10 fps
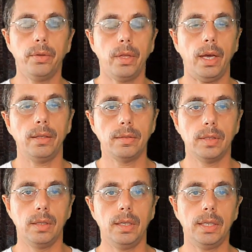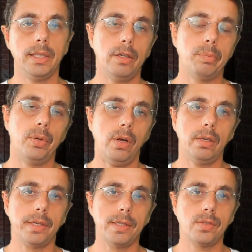that the idea of
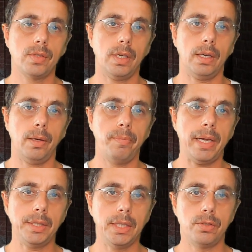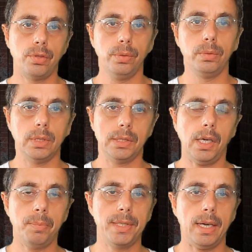progress married to a
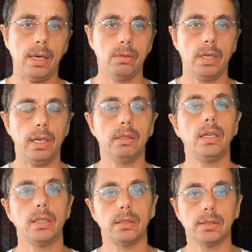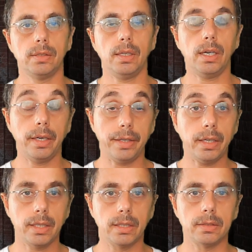top-down
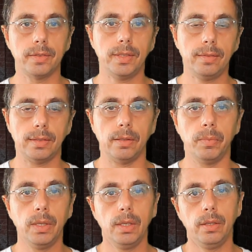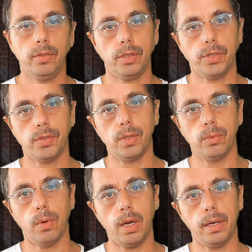hierarchical system such as the
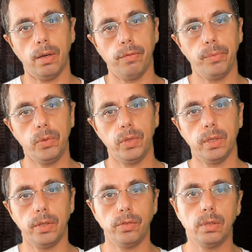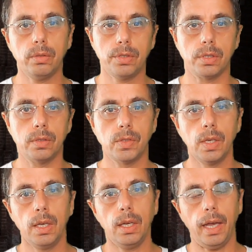one of musical institutions
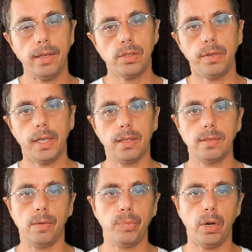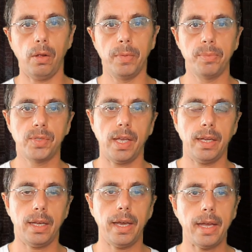has created some problems
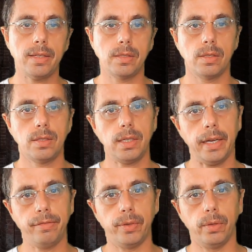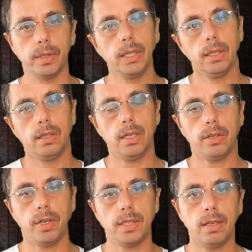and has stifled the
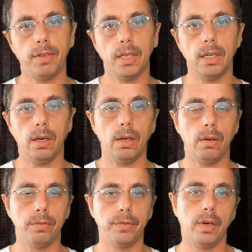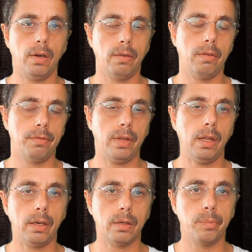creativity of a
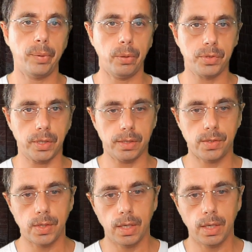lot of composers.